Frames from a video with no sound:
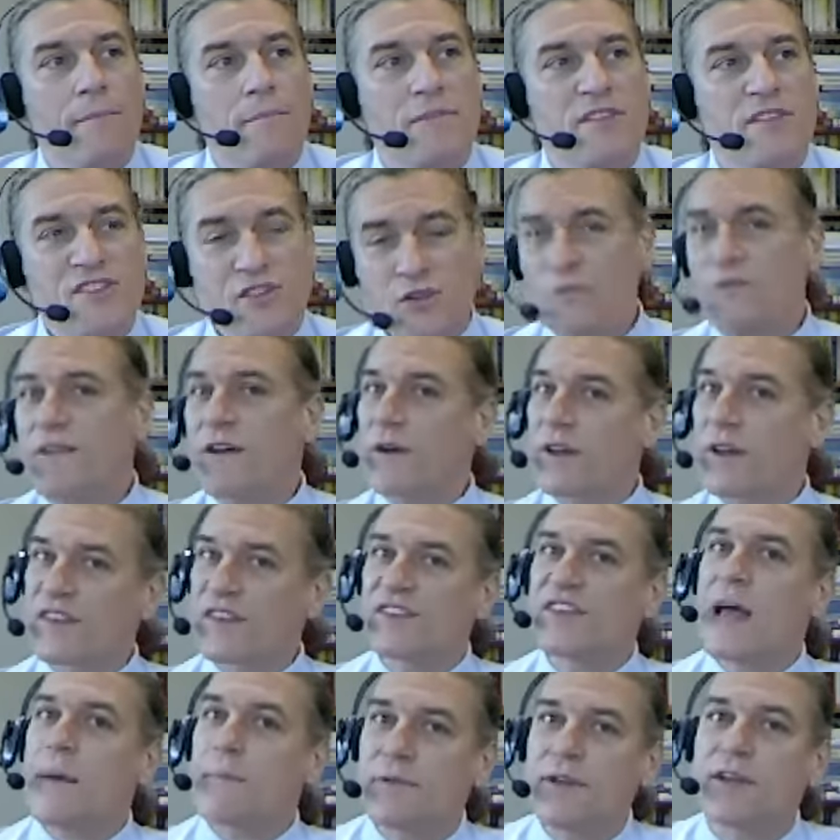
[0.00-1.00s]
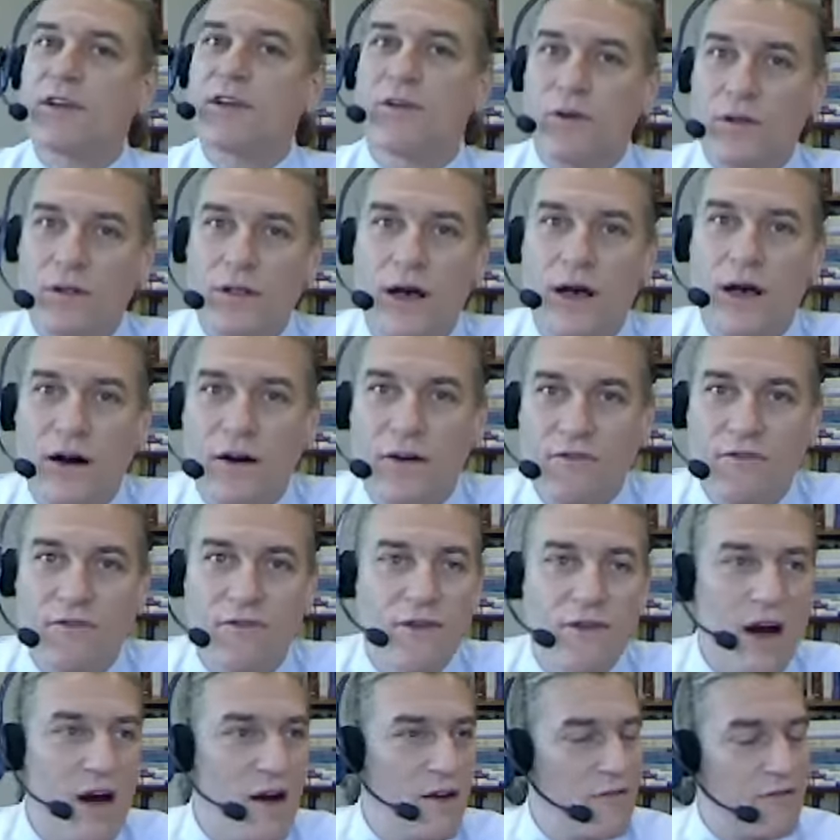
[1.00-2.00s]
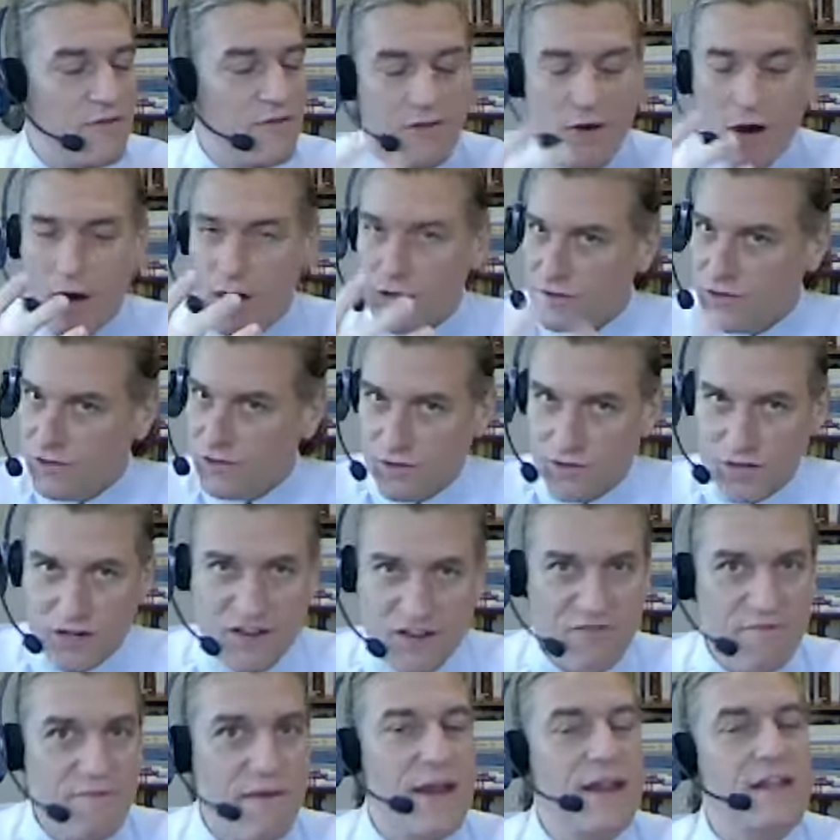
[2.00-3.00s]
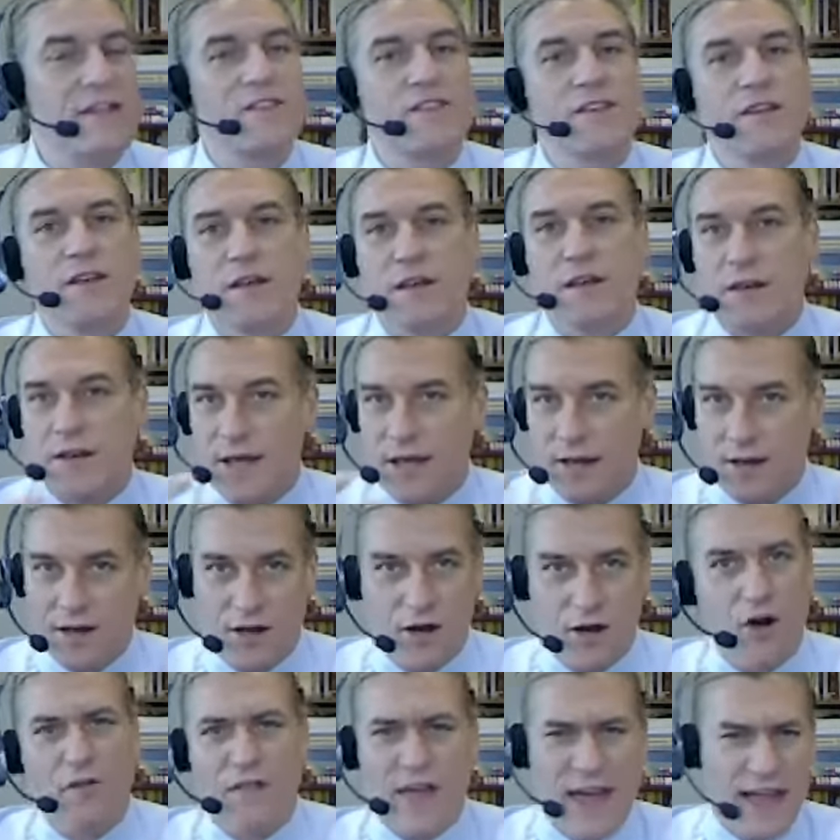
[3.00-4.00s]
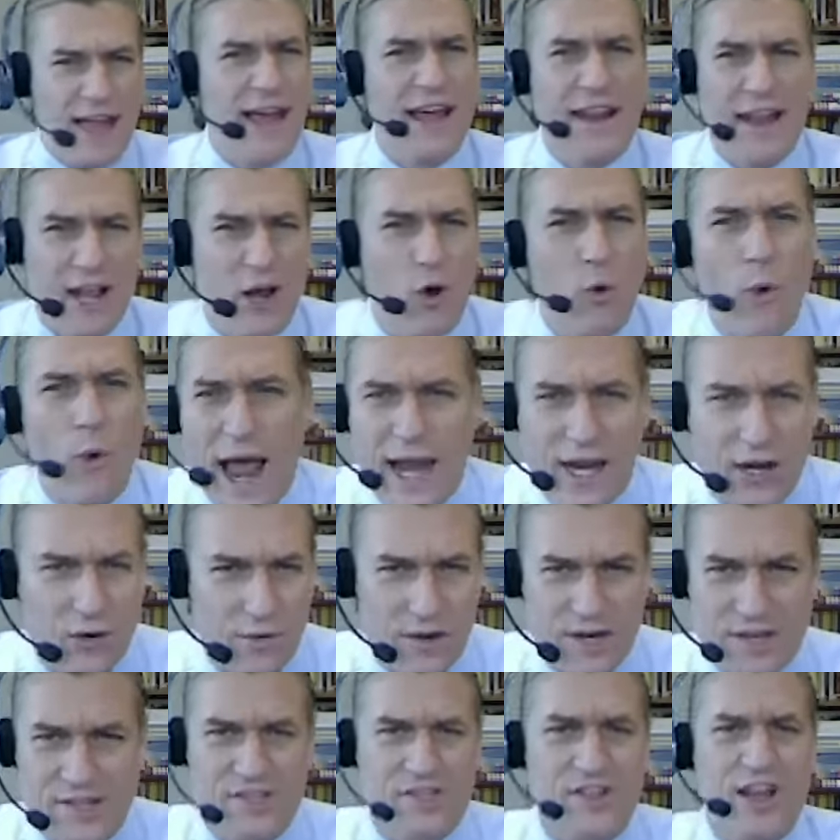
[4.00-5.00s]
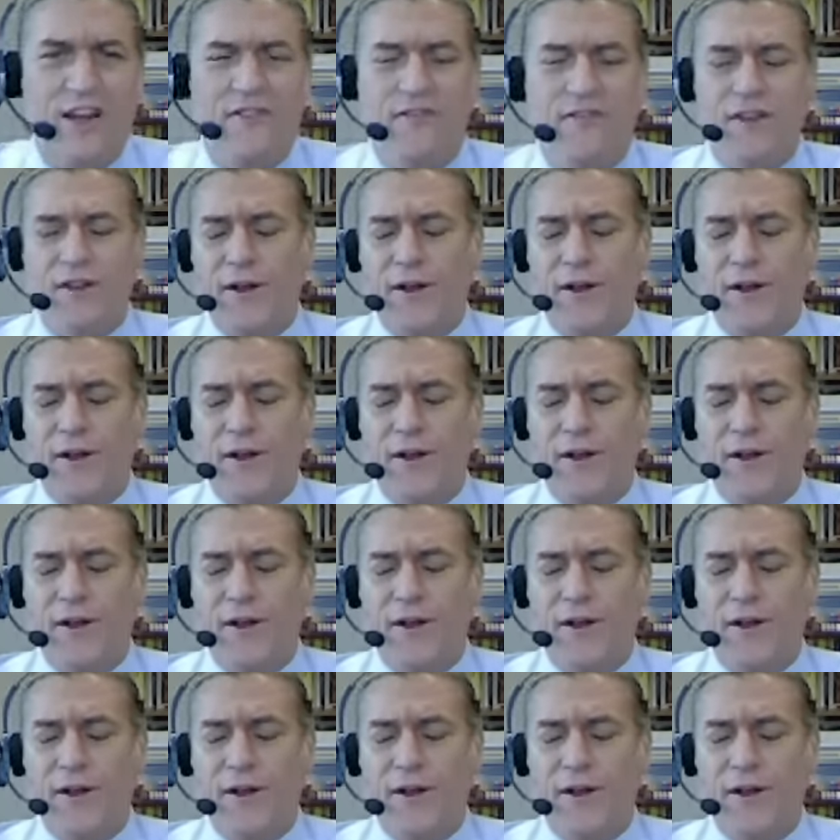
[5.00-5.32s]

Still very skeptical of alternative medicine and all that kind of quackery stuff,